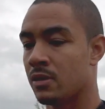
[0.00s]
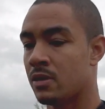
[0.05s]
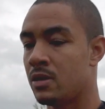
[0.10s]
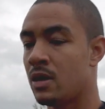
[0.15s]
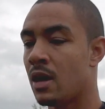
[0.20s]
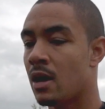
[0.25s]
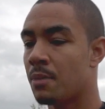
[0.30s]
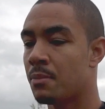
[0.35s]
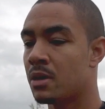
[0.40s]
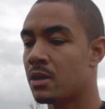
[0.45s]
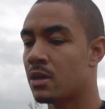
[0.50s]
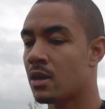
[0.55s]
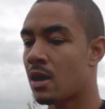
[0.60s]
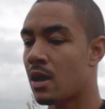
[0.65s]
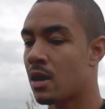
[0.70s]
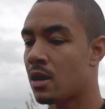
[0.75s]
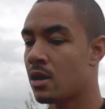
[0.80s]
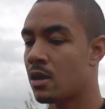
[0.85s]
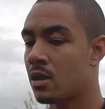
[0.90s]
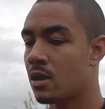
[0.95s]
Yeah, I mean,
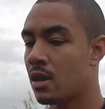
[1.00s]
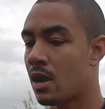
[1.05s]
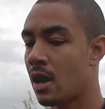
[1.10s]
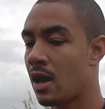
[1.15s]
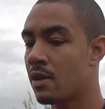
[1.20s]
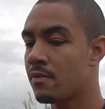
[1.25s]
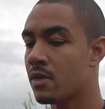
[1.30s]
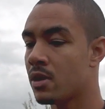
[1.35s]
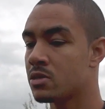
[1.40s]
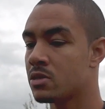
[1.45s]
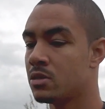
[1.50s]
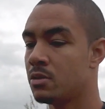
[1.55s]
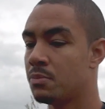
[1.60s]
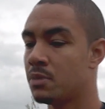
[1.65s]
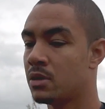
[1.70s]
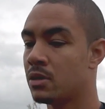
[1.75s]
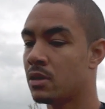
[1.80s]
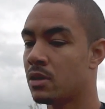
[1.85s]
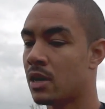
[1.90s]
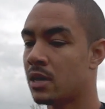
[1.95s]
I have actually
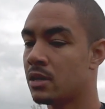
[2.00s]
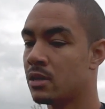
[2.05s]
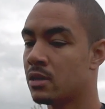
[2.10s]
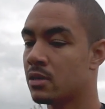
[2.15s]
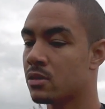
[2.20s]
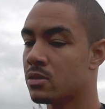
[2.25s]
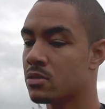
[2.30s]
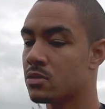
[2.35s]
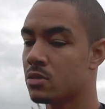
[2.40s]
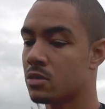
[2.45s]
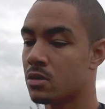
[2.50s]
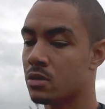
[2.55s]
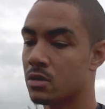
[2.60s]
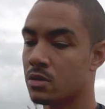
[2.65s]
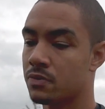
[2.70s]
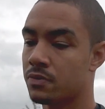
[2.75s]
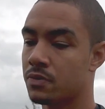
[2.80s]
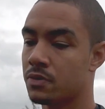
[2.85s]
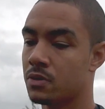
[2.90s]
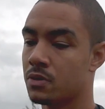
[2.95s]
been. I didn't
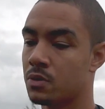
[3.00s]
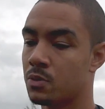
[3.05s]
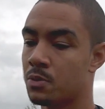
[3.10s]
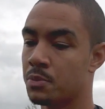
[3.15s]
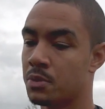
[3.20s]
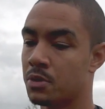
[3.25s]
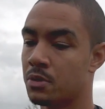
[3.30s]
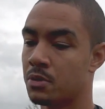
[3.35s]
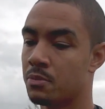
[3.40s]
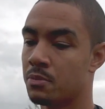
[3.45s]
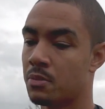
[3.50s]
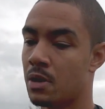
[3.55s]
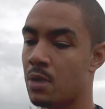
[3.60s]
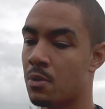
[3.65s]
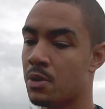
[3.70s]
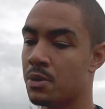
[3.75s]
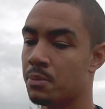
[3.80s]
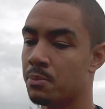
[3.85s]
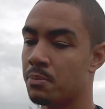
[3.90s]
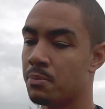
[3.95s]
start for Wimbledon, but I
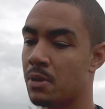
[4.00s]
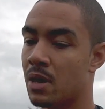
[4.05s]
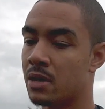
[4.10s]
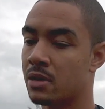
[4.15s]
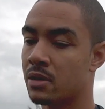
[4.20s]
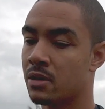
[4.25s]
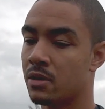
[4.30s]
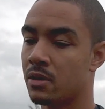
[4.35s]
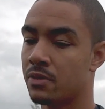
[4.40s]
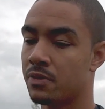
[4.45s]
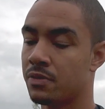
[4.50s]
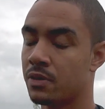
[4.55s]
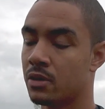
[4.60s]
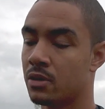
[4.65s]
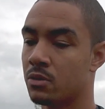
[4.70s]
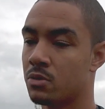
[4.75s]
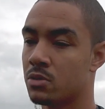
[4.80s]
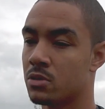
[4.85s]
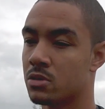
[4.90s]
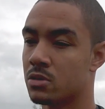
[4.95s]
went back there. I
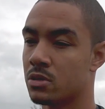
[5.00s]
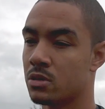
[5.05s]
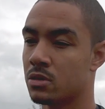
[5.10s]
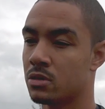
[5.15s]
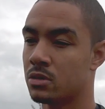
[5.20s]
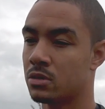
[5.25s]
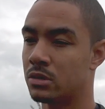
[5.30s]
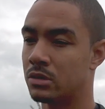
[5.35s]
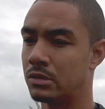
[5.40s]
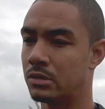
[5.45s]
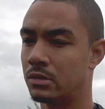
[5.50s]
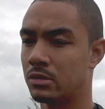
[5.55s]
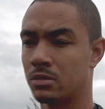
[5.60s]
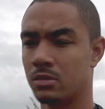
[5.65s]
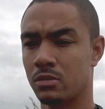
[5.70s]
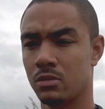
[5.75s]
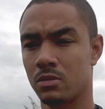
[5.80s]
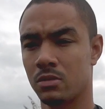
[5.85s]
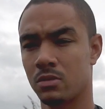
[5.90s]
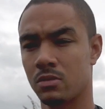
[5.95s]
think it was
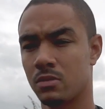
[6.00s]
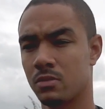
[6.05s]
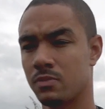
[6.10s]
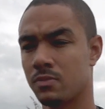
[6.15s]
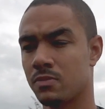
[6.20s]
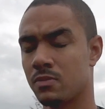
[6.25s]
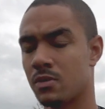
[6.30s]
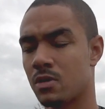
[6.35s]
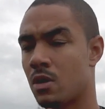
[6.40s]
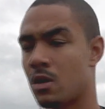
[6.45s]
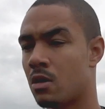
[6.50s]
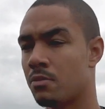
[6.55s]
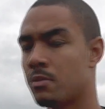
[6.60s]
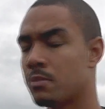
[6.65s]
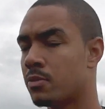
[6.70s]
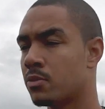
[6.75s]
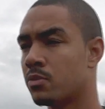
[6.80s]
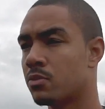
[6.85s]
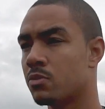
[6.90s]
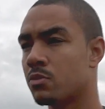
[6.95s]
can't
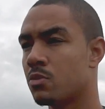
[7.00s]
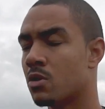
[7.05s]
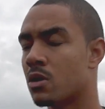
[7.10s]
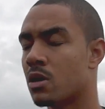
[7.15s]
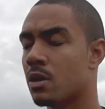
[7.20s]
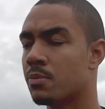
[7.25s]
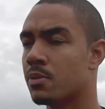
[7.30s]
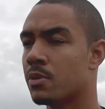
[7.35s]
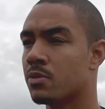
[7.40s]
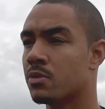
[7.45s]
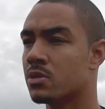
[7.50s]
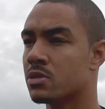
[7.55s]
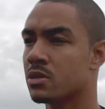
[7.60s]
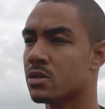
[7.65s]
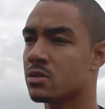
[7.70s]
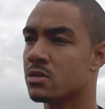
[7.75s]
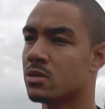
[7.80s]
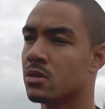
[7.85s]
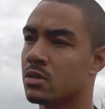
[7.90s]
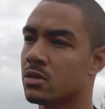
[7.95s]
remember what cup it was
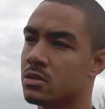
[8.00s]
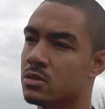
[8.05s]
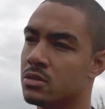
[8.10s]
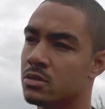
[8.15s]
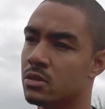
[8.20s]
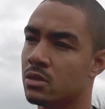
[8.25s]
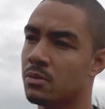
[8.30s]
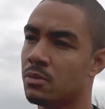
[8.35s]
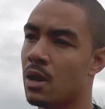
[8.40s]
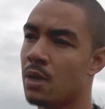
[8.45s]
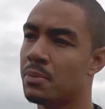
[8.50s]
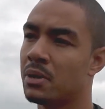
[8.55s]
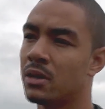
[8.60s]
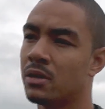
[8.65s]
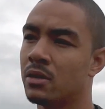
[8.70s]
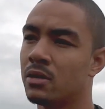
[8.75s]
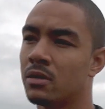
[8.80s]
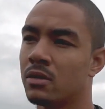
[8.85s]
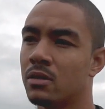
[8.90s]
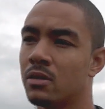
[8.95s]
at the start of the season. It might have
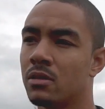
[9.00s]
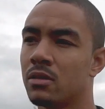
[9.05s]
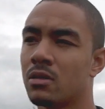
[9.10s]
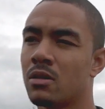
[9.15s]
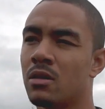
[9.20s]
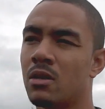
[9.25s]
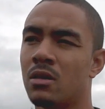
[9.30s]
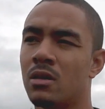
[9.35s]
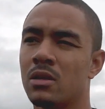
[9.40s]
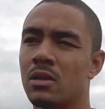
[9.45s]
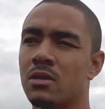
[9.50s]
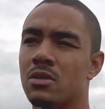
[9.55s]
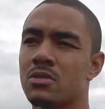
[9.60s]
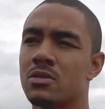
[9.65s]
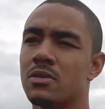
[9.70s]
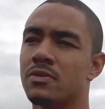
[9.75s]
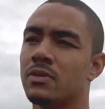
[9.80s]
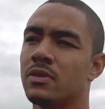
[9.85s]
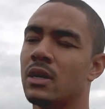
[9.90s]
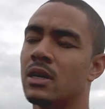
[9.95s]
been Carlin or
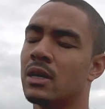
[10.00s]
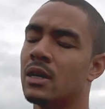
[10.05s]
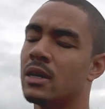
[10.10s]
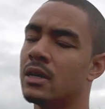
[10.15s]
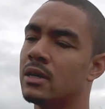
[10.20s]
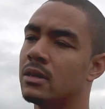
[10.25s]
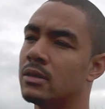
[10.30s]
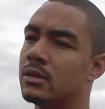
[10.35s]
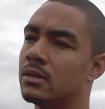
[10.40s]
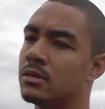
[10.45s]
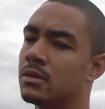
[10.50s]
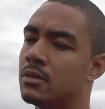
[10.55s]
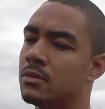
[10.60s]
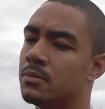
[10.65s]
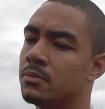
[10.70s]
something like that, and